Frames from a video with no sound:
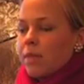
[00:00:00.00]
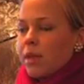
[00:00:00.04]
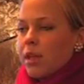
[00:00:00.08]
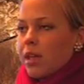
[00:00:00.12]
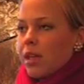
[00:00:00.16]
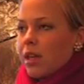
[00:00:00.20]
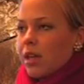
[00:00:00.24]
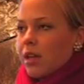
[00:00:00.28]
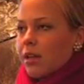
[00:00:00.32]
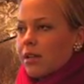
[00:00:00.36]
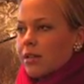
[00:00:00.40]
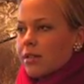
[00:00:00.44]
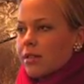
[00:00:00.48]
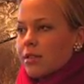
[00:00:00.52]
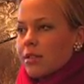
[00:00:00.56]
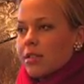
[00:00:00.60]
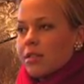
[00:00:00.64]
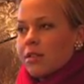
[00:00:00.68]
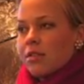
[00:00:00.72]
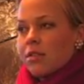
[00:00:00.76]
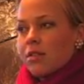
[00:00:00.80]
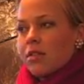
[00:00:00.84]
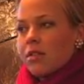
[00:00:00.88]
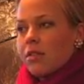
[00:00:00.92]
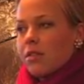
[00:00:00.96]
And
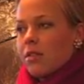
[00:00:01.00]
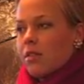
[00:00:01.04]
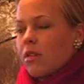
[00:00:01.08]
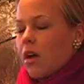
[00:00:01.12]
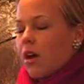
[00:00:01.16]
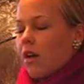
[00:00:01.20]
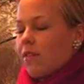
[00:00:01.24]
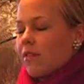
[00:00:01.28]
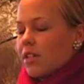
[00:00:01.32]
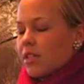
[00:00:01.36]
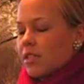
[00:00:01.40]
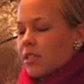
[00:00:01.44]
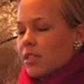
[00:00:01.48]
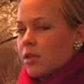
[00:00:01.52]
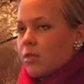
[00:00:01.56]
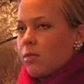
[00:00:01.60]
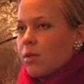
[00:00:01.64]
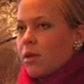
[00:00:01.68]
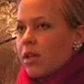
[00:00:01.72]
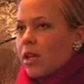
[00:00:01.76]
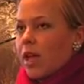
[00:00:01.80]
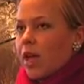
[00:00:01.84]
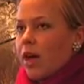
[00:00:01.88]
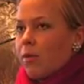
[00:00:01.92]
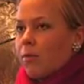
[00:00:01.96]
obviously
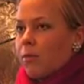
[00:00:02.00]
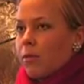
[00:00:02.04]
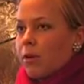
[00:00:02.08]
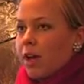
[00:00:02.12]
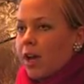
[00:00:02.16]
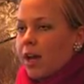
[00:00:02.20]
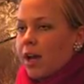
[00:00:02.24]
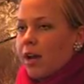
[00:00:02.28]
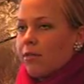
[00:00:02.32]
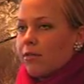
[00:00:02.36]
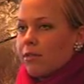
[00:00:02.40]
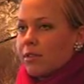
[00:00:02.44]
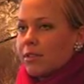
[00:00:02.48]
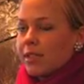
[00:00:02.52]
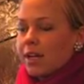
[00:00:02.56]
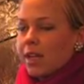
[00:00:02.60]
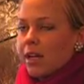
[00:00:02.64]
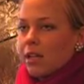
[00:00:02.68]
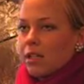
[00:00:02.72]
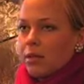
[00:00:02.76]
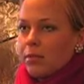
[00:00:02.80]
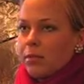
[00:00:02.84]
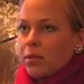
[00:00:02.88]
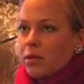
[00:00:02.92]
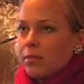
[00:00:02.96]
we will have
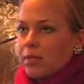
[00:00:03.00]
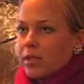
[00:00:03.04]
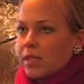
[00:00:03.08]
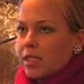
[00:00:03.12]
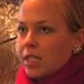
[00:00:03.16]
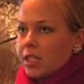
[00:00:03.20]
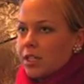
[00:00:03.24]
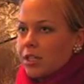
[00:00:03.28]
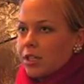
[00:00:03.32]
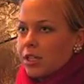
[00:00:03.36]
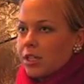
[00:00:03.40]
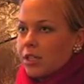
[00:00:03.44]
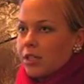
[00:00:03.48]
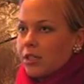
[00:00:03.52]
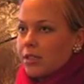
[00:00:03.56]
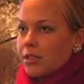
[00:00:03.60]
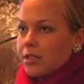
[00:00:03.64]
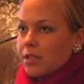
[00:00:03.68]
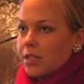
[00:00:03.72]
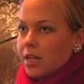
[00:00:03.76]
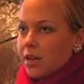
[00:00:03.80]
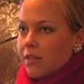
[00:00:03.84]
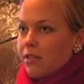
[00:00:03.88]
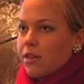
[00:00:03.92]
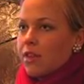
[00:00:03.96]
recyclable
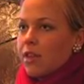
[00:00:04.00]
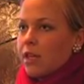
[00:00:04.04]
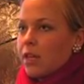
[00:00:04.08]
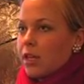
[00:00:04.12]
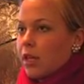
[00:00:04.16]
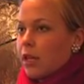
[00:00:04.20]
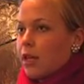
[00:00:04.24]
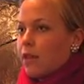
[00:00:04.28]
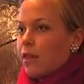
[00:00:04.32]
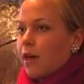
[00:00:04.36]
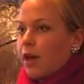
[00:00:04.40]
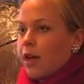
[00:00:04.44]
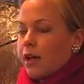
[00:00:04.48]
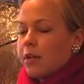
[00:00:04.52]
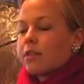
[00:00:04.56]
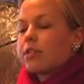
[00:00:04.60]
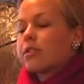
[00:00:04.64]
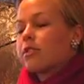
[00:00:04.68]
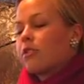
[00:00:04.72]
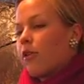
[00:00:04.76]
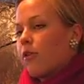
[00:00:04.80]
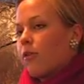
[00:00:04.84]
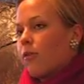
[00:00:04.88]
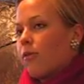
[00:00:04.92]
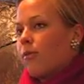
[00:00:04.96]
materials and everything like that.
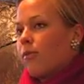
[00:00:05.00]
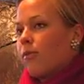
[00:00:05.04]
So.